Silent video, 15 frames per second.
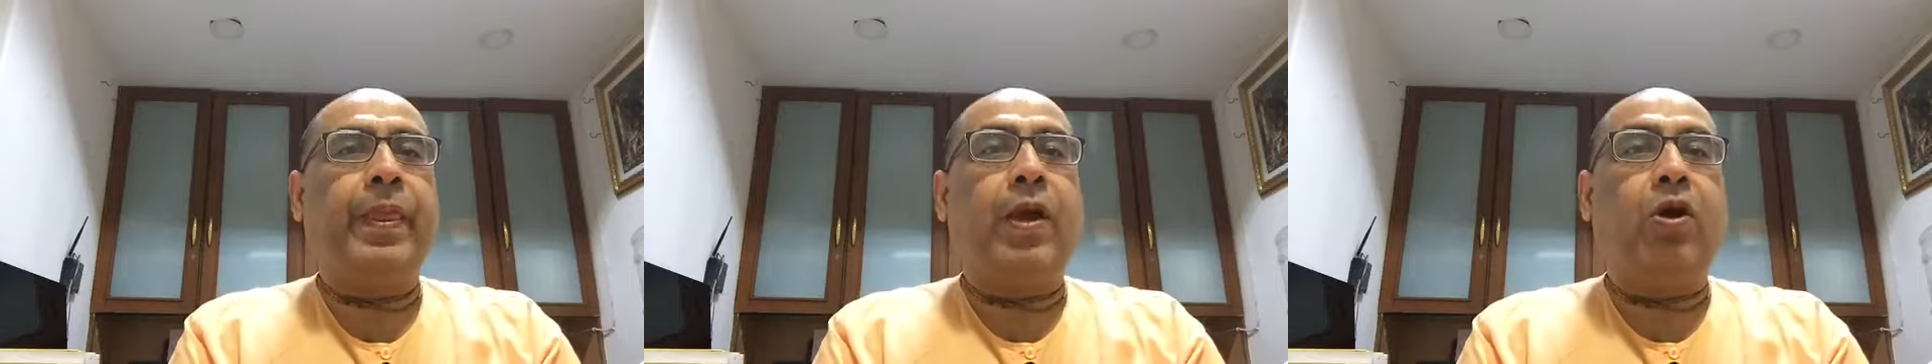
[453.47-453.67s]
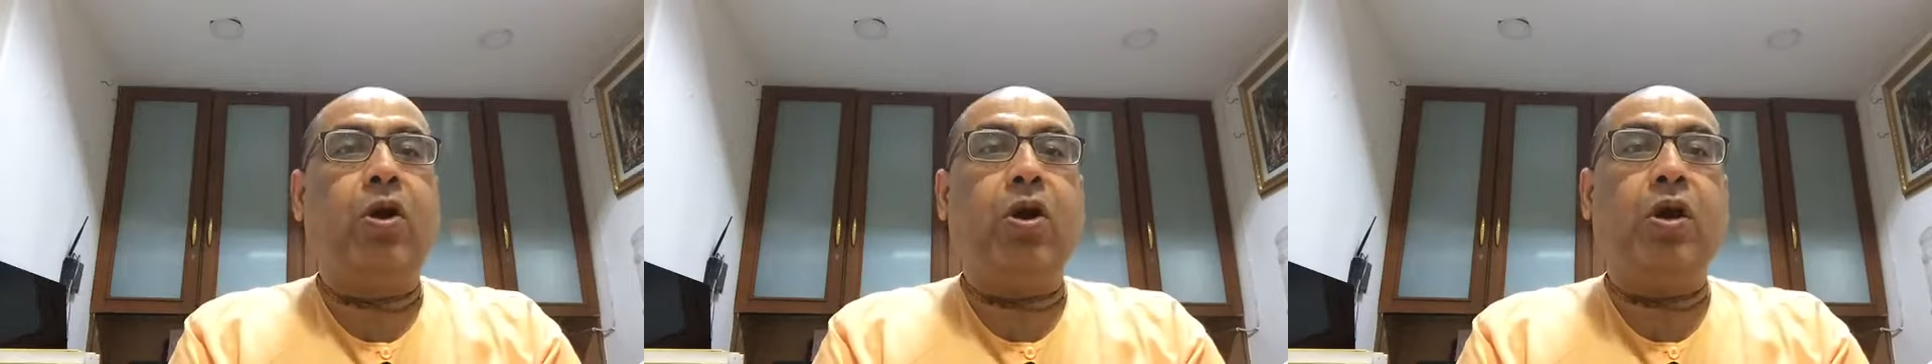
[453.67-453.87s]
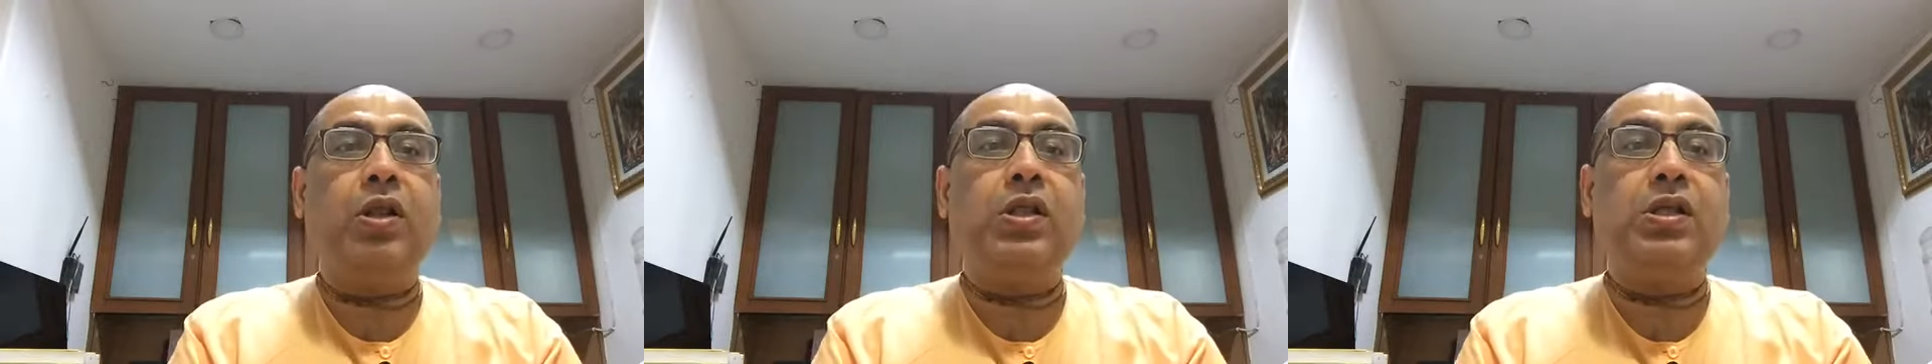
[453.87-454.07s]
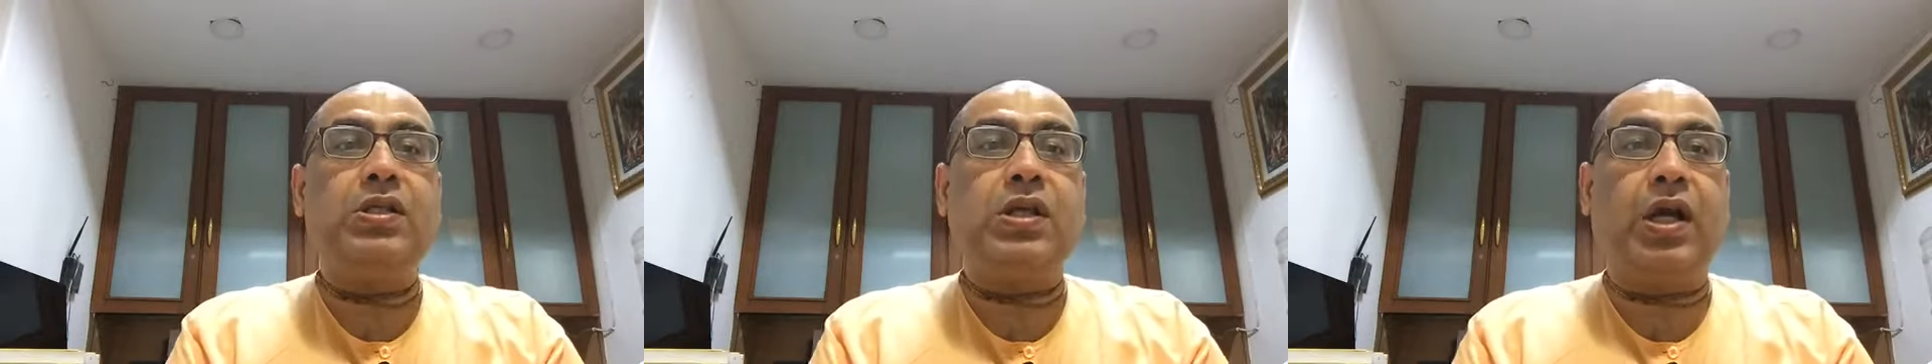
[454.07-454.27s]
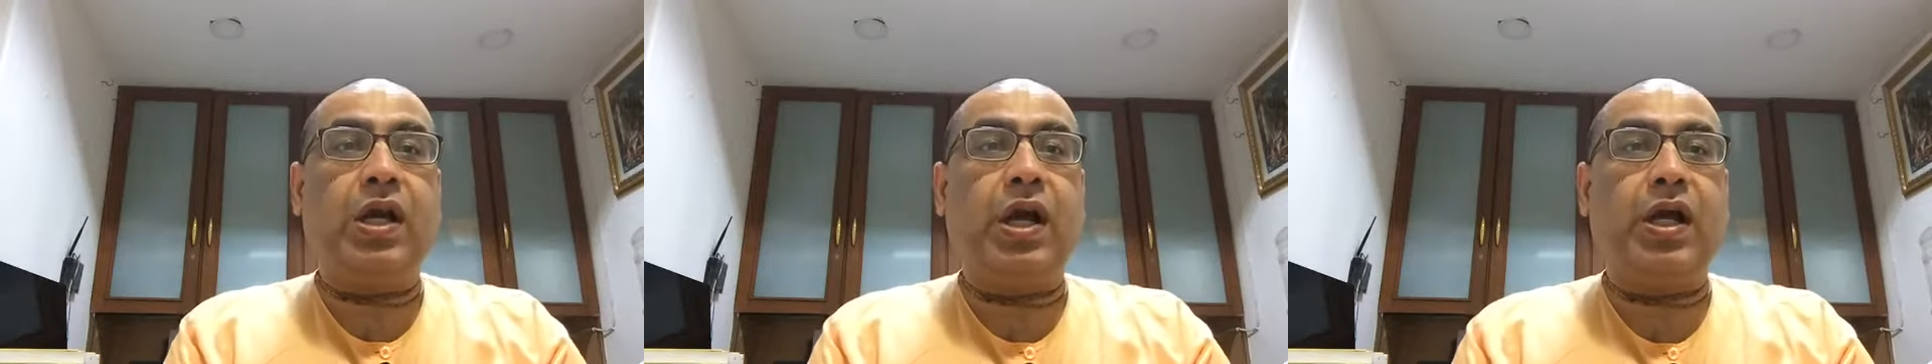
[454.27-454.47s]
All the
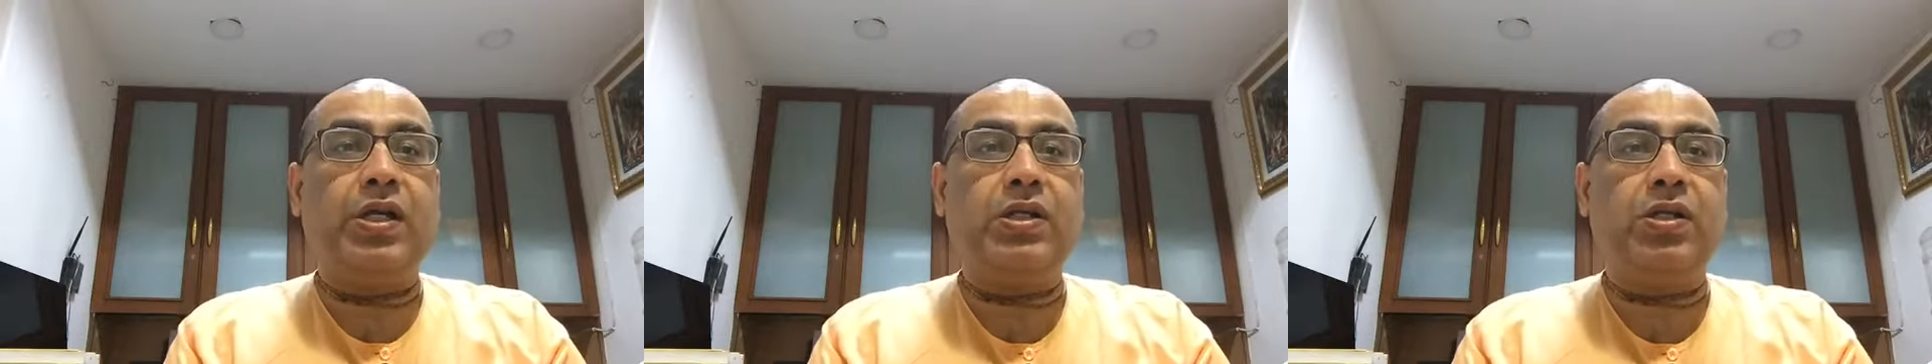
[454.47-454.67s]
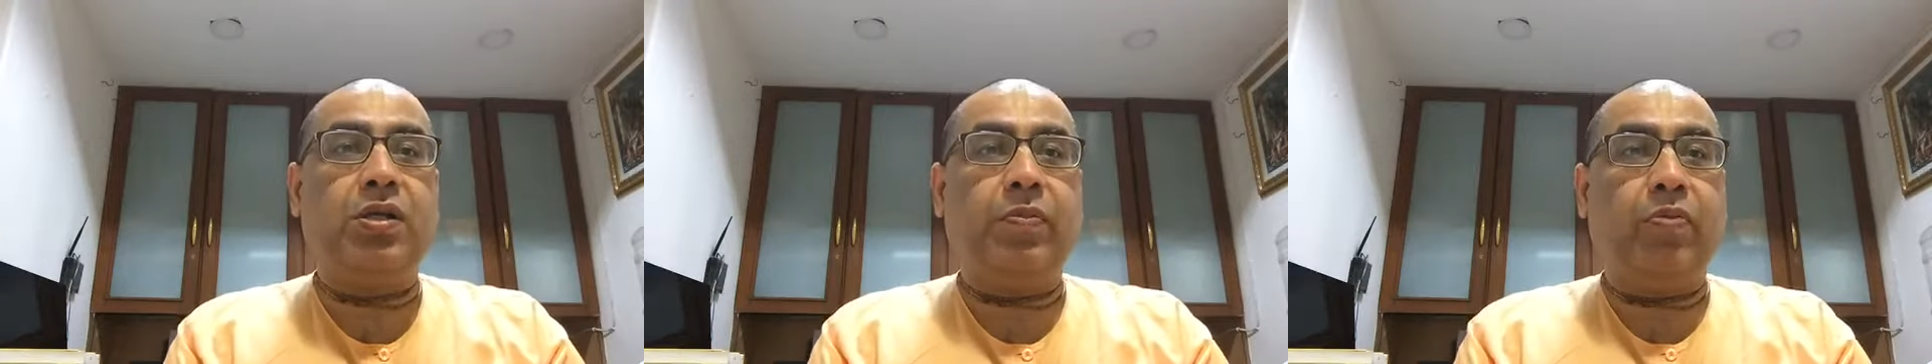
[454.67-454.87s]
sakhas, the